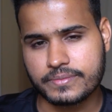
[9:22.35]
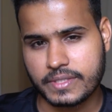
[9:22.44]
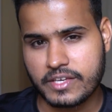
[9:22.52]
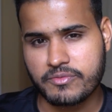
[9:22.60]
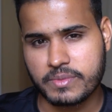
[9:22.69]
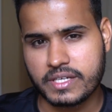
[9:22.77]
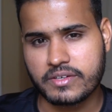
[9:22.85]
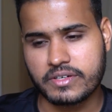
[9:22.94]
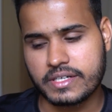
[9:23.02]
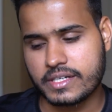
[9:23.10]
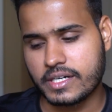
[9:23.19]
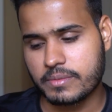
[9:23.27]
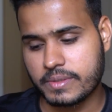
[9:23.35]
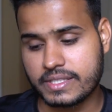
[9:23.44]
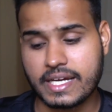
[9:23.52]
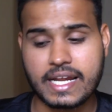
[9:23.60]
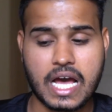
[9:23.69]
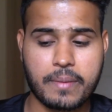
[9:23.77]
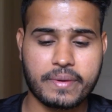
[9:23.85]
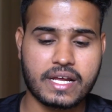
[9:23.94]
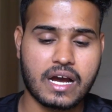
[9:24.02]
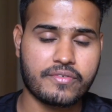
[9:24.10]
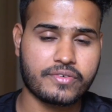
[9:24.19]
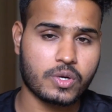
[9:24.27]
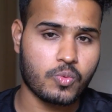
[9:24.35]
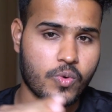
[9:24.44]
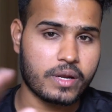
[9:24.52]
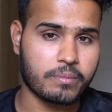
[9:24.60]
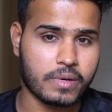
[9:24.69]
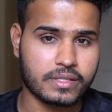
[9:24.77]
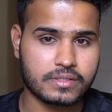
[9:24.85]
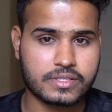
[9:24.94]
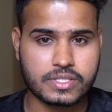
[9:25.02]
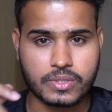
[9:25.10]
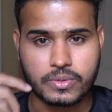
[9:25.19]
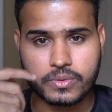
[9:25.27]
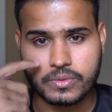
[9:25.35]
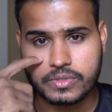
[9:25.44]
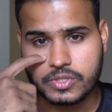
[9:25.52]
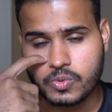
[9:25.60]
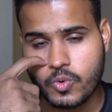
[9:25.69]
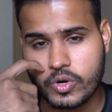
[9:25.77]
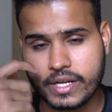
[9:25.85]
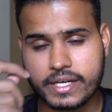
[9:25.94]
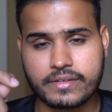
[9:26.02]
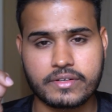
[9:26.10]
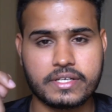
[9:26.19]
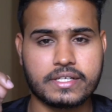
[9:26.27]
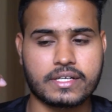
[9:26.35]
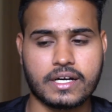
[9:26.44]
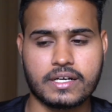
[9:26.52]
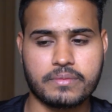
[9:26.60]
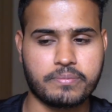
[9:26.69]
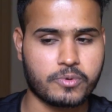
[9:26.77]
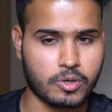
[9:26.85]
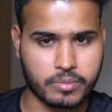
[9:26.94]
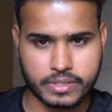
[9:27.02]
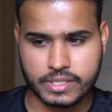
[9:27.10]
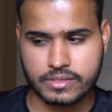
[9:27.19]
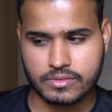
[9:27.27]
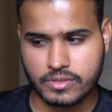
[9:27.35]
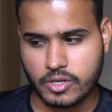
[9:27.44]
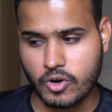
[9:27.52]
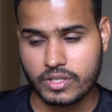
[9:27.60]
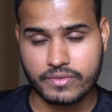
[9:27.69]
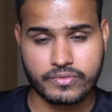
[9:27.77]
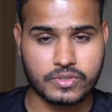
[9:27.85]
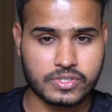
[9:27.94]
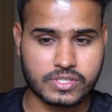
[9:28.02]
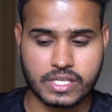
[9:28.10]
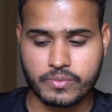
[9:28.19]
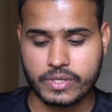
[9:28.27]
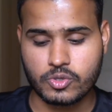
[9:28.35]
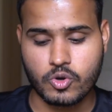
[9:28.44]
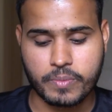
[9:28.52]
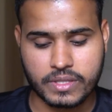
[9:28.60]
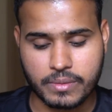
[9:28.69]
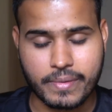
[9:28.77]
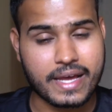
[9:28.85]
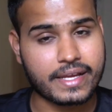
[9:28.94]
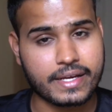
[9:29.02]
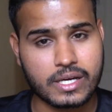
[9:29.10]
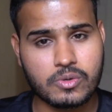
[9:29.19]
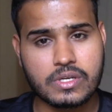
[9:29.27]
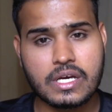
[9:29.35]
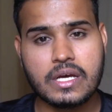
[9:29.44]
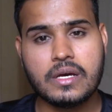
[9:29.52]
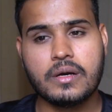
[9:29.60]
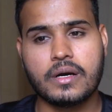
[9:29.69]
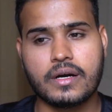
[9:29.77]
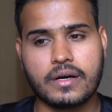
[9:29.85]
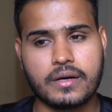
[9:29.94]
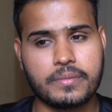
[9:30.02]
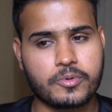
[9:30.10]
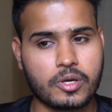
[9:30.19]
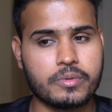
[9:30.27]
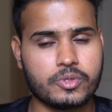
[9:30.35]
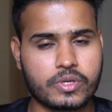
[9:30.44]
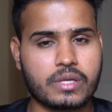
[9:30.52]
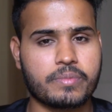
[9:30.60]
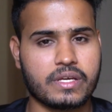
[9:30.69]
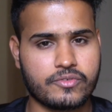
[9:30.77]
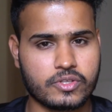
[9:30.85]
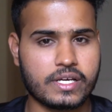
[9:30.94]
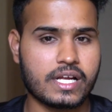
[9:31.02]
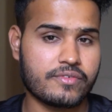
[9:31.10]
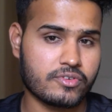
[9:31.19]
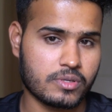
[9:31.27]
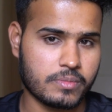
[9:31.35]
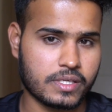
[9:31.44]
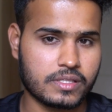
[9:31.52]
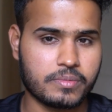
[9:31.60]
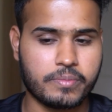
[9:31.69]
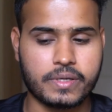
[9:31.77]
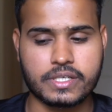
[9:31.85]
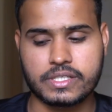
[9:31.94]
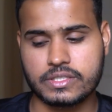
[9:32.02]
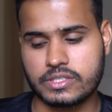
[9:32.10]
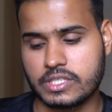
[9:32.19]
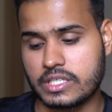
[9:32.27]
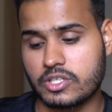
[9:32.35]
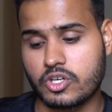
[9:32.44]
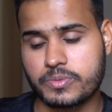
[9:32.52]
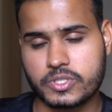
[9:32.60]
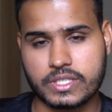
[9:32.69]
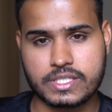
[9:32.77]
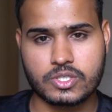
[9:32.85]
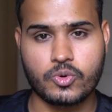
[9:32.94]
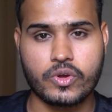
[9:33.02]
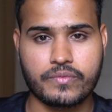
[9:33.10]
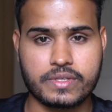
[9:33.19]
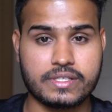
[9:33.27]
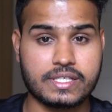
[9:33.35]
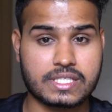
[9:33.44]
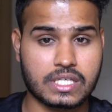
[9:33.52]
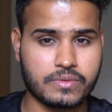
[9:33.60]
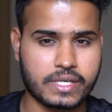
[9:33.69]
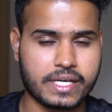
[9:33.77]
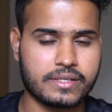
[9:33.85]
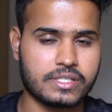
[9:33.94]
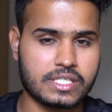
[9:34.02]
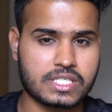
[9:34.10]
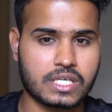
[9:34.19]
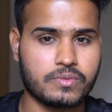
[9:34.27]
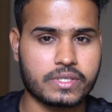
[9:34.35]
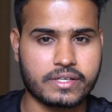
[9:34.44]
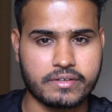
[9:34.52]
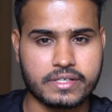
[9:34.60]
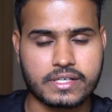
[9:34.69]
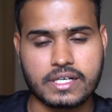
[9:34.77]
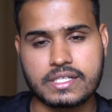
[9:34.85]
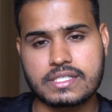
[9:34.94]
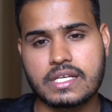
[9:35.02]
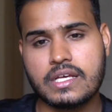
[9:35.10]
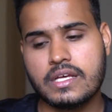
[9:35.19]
give me a credit card. But that happened after 1 month, so you won't get credit card probably on the first day when you open the bank account. Probably you can apply for that after a month. But the other option is going with Discover credit cards,